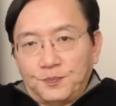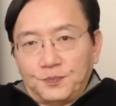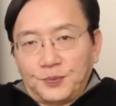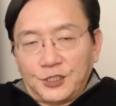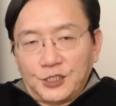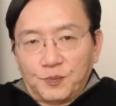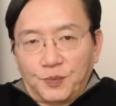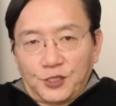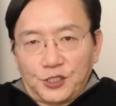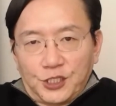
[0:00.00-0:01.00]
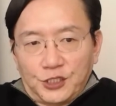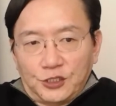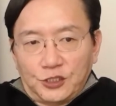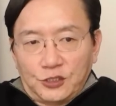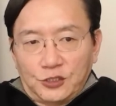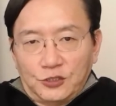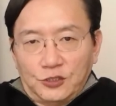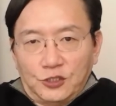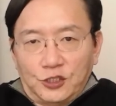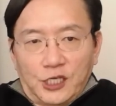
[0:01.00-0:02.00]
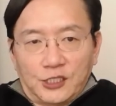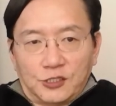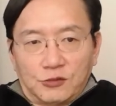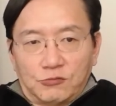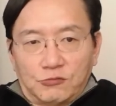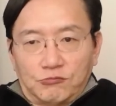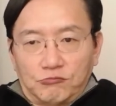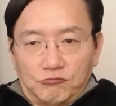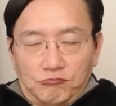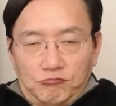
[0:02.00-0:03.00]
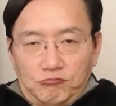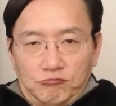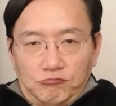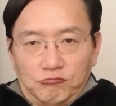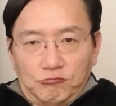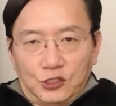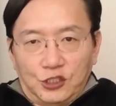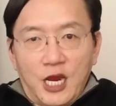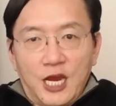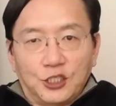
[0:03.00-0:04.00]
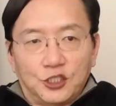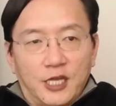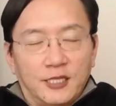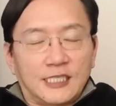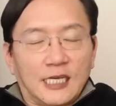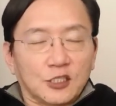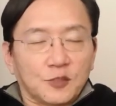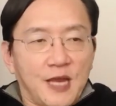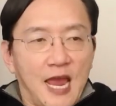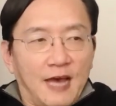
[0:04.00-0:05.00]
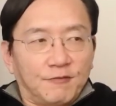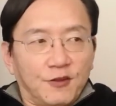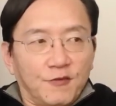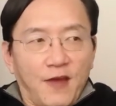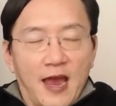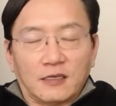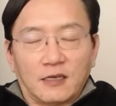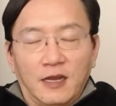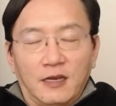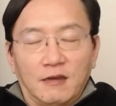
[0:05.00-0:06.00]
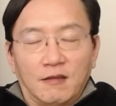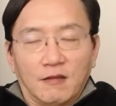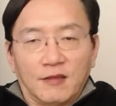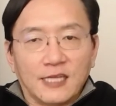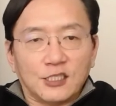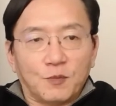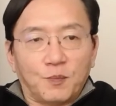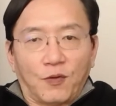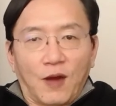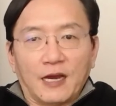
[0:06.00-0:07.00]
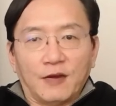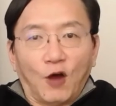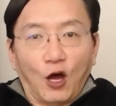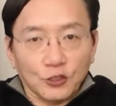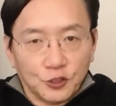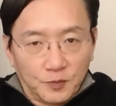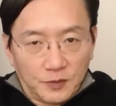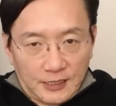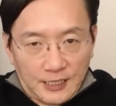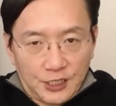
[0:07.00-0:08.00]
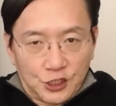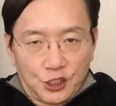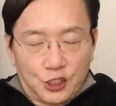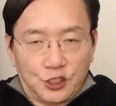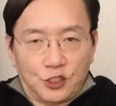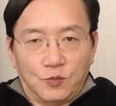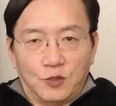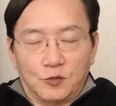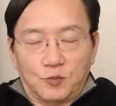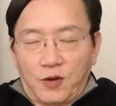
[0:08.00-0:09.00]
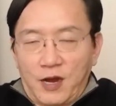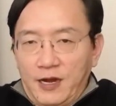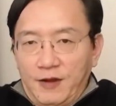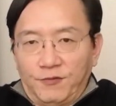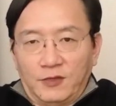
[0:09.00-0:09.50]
But this person just changed and tells me after the fact, and that's their prerogative. Ultimately, it's the consumer's prerogative.